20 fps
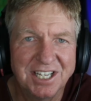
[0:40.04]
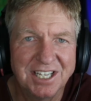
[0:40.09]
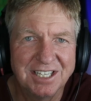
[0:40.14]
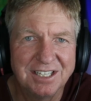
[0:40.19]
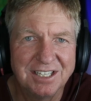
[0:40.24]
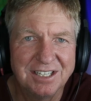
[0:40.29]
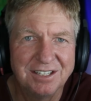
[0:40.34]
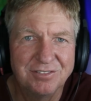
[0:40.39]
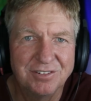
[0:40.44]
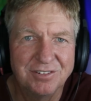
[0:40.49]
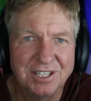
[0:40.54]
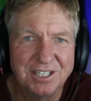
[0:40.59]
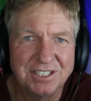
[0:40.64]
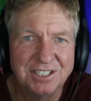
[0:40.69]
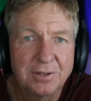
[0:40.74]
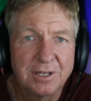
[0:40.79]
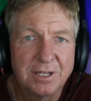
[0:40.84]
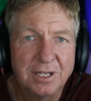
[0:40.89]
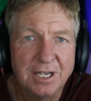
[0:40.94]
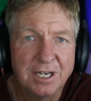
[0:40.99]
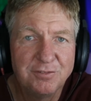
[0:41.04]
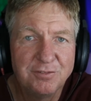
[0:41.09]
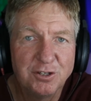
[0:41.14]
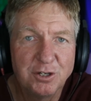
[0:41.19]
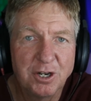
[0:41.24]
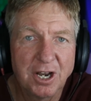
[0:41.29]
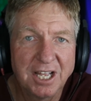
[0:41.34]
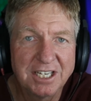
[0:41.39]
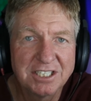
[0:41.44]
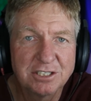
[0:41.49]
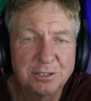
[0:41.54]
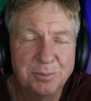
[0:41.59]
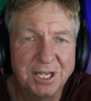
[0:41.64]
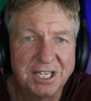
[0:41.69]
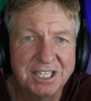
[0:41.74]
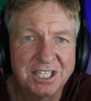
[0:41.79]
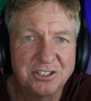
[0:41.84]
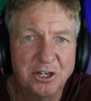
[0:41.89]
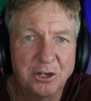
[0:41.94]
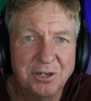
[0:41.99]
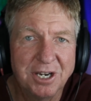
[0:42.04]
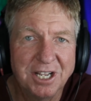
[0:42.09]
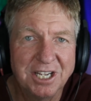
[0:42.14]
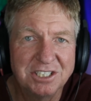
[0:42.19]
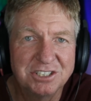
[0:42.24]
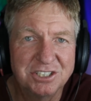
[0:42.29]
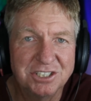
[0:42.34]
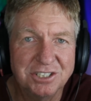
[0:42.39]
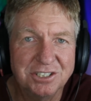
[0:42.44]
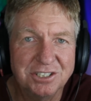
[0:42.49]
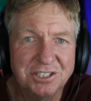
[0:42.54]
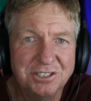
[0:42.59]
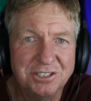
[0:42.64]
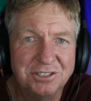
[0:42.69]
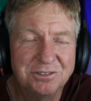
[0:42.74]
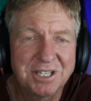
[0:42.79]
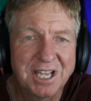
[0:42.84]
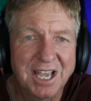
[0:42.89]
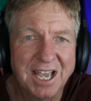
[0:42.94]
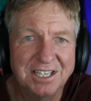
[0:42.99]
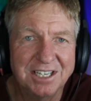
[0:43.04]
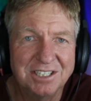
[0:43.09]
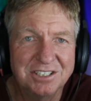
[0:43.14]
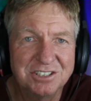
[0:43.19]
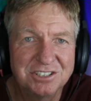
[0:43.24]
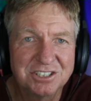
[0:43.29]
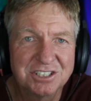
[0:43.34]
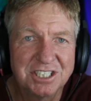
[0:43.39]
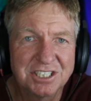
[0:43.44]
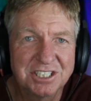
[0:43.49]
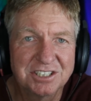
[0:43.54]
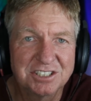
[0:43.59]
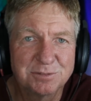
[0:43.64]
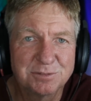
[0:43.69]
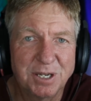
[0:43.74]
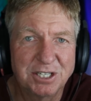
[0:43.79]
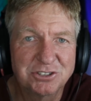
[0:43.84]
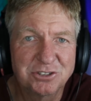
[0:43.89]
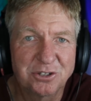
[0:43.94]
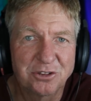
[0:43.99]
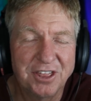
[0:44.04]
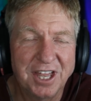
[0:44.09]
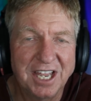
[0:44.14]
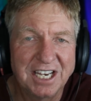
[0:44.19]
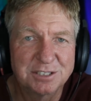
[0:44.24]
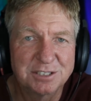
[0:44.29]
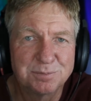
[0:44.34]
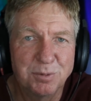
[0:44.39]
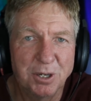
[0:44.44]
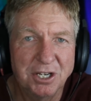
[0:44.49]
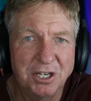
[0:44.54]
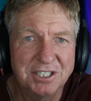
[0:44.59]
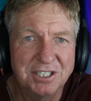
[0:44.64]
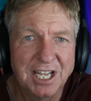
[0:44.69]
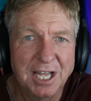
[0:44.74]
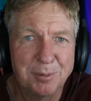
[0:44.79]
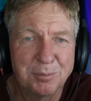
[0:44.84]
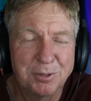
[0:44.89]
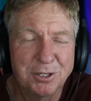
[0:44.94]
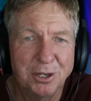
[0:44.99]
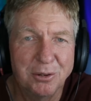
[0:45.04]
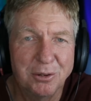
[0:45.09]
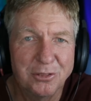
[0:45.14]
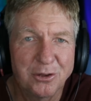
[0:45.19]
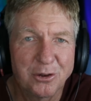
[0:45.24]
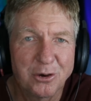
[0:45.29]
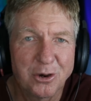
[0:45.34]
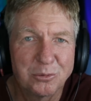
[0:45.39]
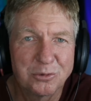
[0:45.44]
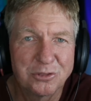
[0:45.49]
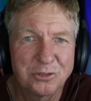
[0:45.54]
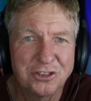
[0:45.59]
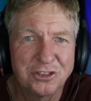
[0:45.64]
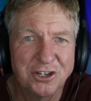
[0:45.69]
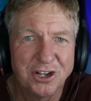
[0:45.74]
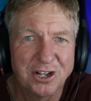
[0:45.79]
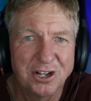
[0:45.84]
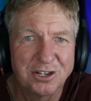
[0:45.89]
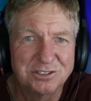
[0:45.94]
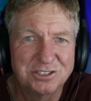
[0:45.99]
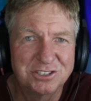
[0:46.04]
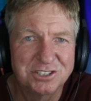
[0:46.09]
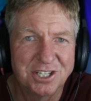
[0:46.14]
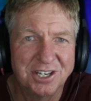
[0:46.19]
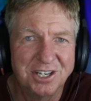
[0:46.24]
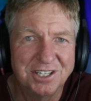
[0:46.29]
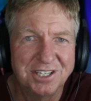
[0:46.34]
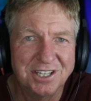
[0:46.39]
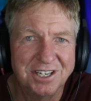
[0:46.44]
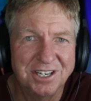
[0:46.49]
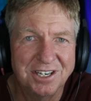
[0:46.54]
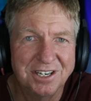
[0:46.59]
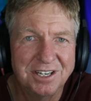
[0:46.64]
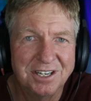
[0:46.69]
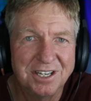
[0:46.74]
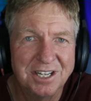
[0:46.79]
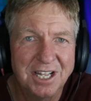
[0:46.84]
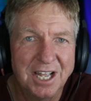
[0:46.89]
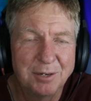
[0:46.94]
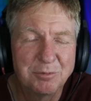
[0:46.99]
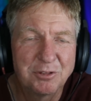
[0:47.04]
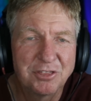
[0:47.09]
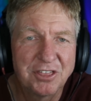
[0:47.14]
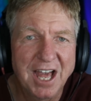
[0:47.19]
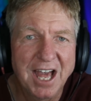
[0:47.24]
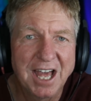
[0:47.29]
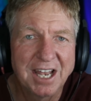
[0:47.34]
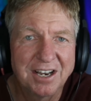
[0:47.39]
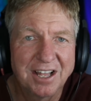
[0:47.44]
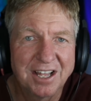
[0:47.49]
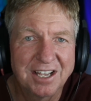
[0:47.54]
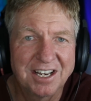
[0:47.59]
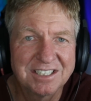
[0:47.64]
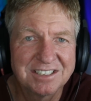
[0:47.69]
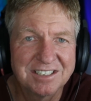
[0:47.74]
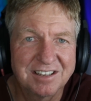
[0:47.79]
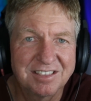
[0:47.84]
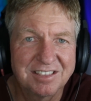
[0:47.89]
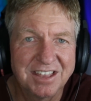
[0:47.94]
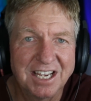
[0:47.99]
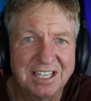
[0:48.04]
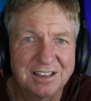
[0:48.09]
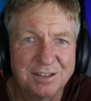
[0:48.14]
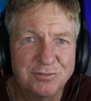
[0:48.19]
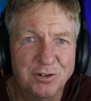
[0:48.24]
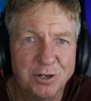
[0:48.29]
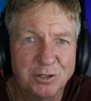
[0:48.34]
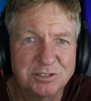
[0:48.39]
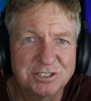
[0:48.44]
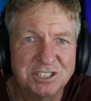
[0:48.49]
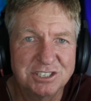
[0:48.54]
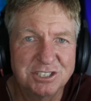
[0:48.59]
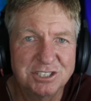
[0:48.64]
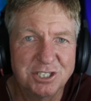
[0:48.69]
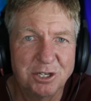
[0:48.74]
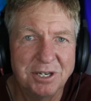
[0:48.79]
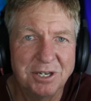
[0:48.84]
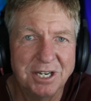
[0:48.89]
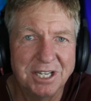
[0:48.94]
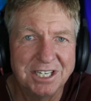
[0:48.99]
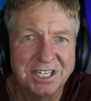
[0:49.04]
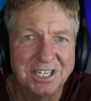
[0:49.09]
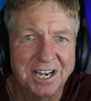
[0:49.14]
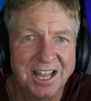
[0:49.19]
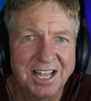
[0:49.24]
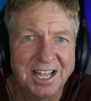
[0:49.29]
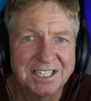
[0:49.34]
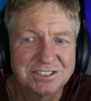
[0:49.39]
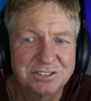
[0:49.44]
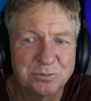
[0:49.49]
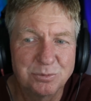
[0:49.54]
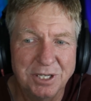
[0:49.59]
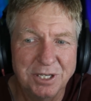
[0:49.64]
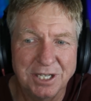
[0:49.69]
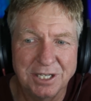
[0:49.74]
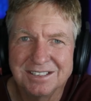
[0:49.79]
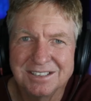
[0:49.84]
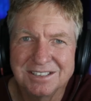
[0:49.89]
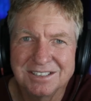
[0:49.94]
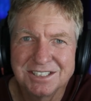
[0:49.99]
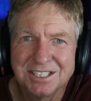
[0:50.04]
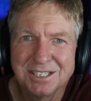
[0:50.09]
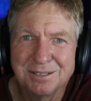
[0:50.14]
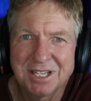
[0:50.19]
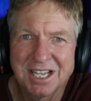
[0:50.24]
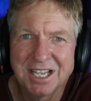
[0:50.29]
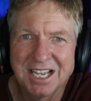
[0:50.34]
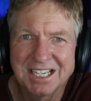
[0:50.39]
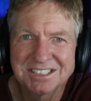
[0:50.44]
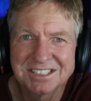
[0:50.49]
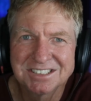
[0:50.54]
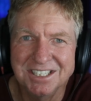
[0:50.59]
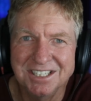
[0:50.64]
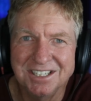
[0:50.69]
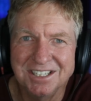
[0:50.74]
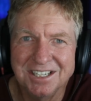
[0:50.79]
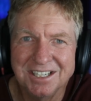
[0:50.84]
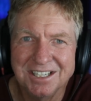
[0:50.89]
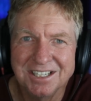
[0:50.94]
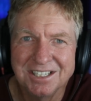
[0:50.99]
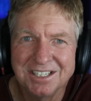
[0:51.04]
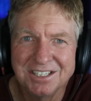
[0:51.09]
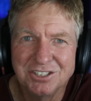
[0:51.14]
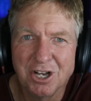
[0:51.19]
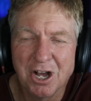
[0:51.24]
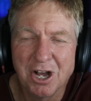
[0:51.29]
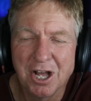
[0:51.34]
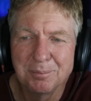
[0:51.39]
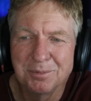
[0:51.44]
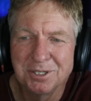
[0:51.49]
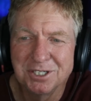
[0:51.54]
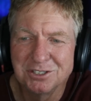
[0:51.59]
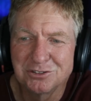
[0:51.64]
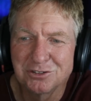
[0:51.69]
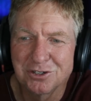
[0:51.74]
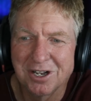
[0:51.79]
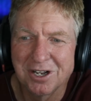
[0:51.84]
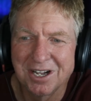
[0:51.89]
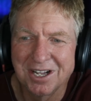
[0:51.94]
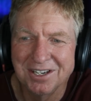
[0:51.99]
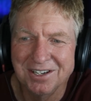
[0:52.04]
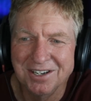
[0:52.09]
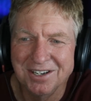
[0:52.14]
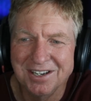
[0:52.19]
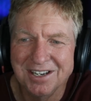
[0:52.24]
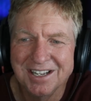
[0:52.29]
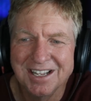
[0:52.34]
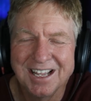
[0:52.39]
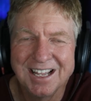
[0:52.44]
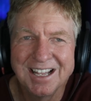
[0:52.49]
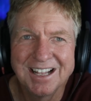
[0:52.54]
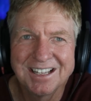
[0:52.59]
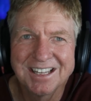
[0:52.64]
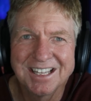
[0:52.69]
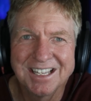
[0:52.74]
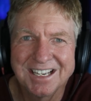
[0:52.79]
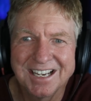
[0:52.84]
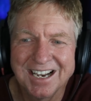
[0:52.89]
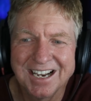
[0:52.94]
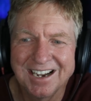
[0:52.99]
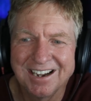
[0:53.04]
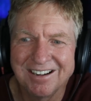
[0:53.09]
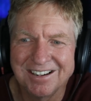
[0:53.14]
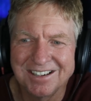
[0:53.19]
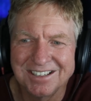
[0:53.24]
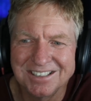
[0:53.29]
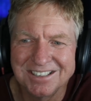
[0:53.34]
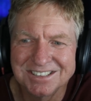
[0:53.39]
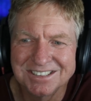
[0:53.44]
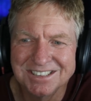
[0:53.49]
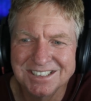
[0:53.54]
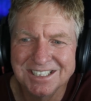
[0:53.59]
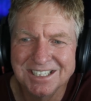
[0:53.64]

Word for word: evenings. And if you'd like to make a donation, you can. Just hit the special thanks button down below, the heart with the dollar sign in it. And with that, I'd like to thank the folks that donated last week. Tim Caston, Don Mandratten, Elliot Harris,